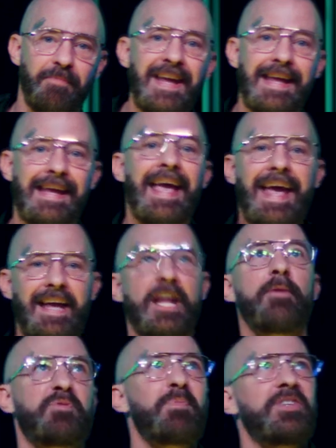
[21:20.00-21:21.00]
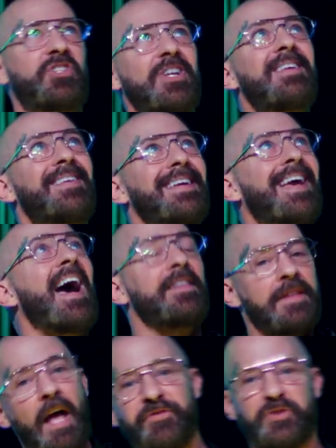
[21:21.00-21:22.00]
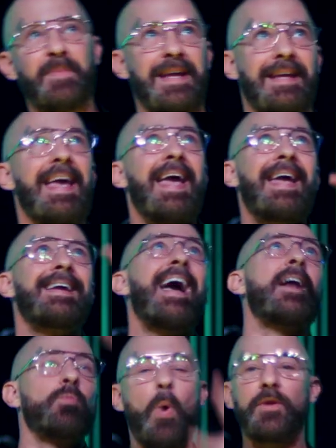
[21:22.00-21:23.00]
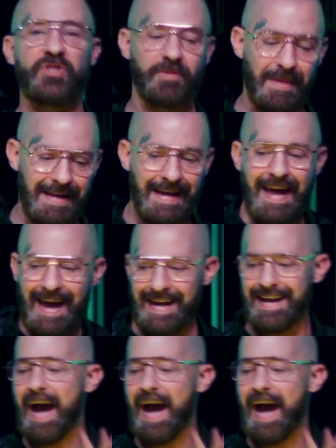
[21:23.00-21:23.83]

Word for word: me, it helps me see that God loves me and God wants me and